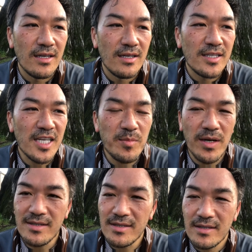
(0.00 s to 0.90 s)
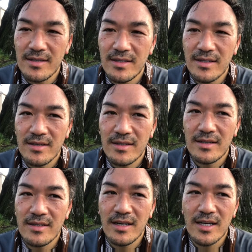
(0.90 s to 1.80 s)
6 months
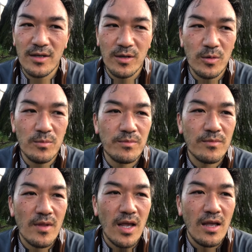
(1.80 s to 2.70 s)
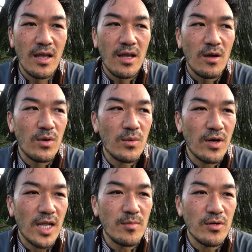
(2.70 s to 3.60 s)
ago, we were
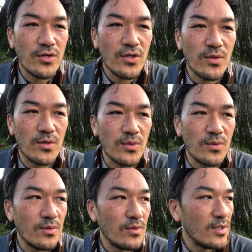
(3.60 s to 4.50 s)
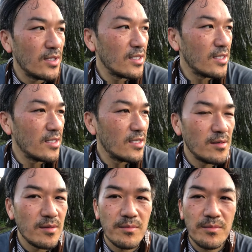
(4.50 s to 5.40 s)
able to
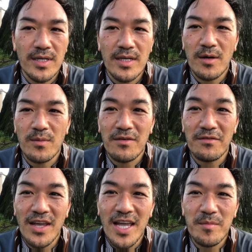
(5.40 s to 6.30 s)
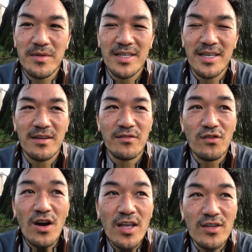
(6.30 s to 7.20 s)
be around family and
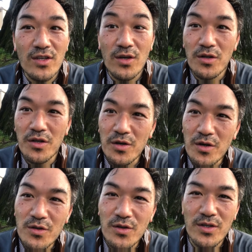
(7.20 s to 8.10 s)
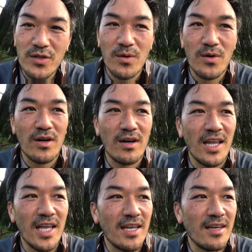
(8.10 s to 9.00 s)
friends and go to the grocery store.
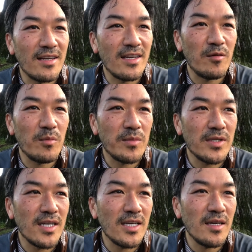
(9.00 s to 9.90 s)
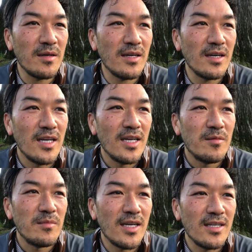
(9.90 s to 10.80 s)
And I remember taking
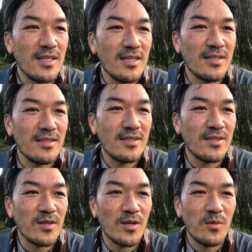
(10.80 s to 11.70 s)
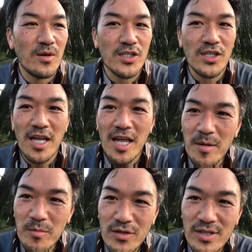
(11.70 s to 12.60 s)
my niece to go watch
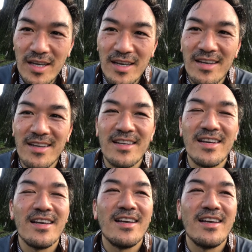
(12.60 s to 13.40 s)
Hamilton